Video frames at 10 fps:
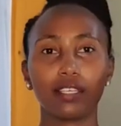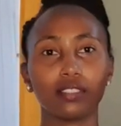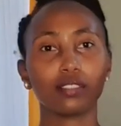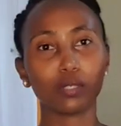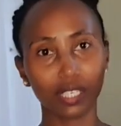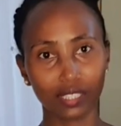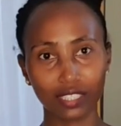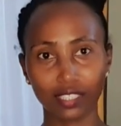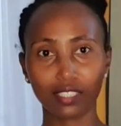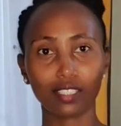You get
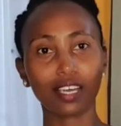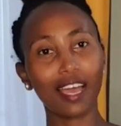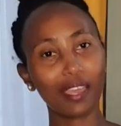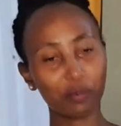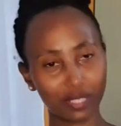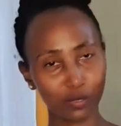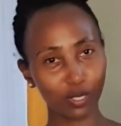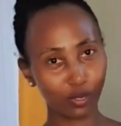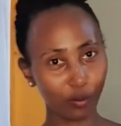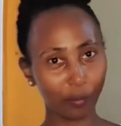it, I went to
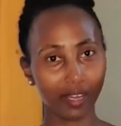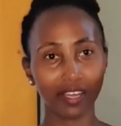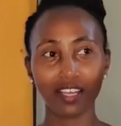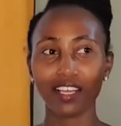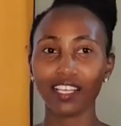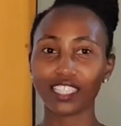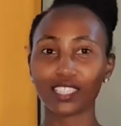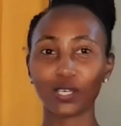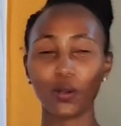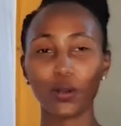Gikomba.
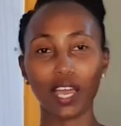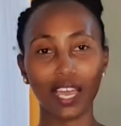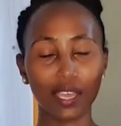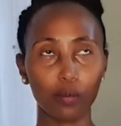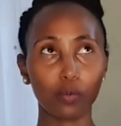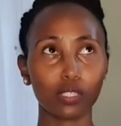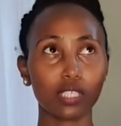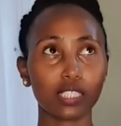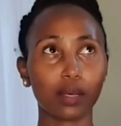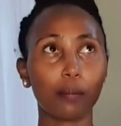So I
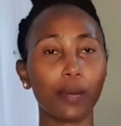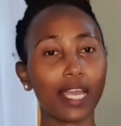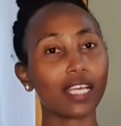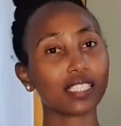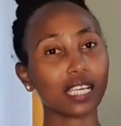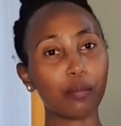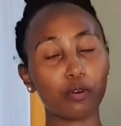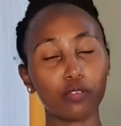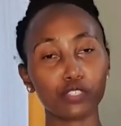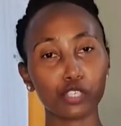was buying some
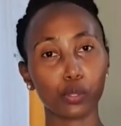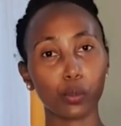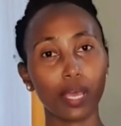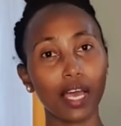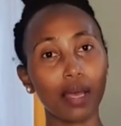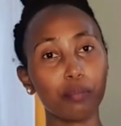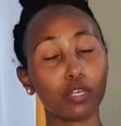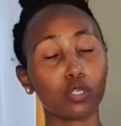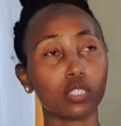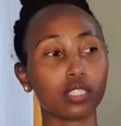official wear
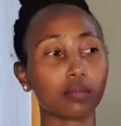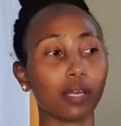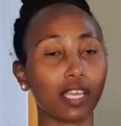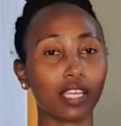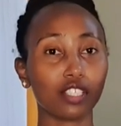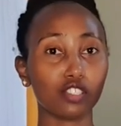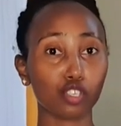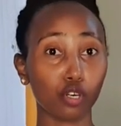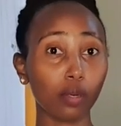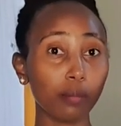because my
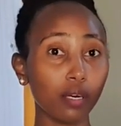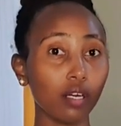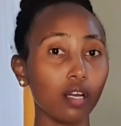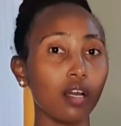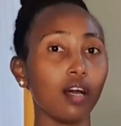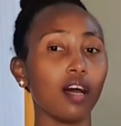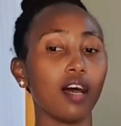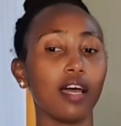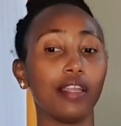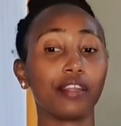job
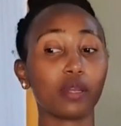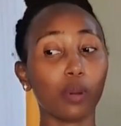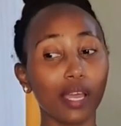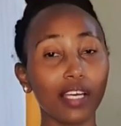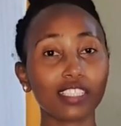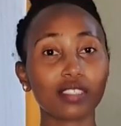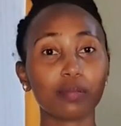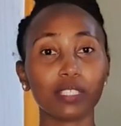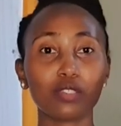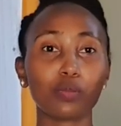requires
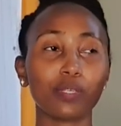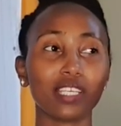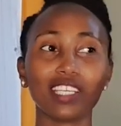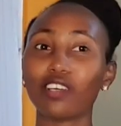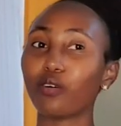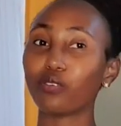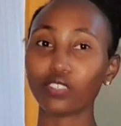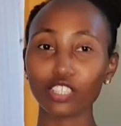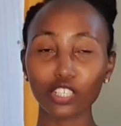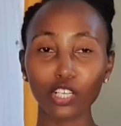me to be in
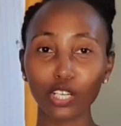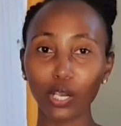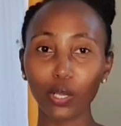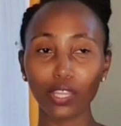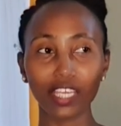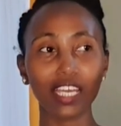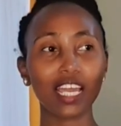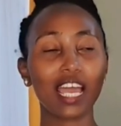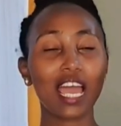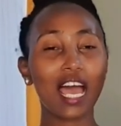official clothing.
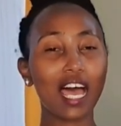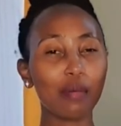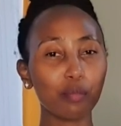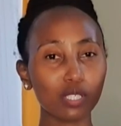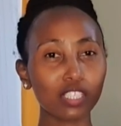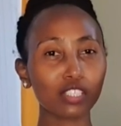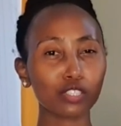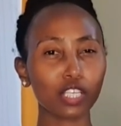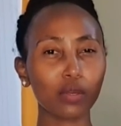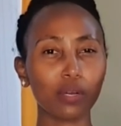I mostly
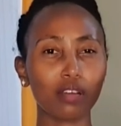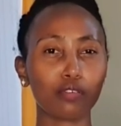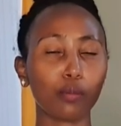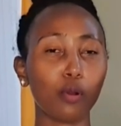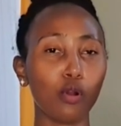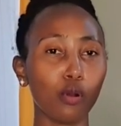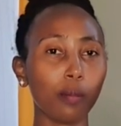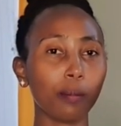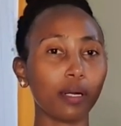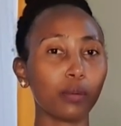usually work from home,
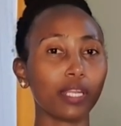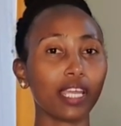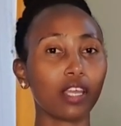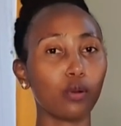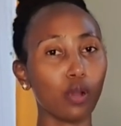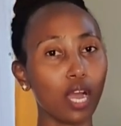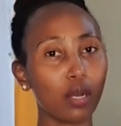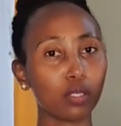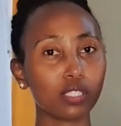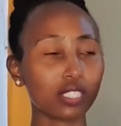but when I go
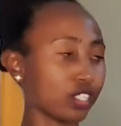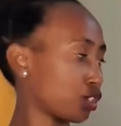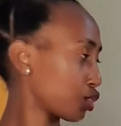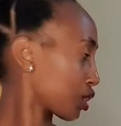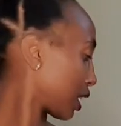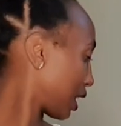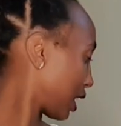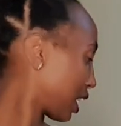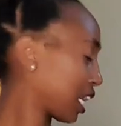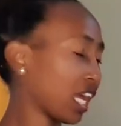out, it's
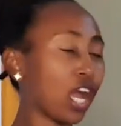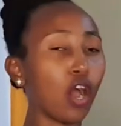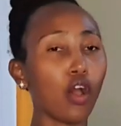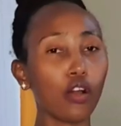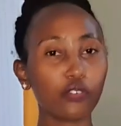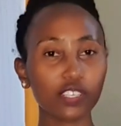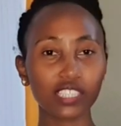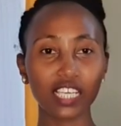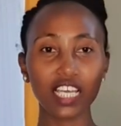usually offices,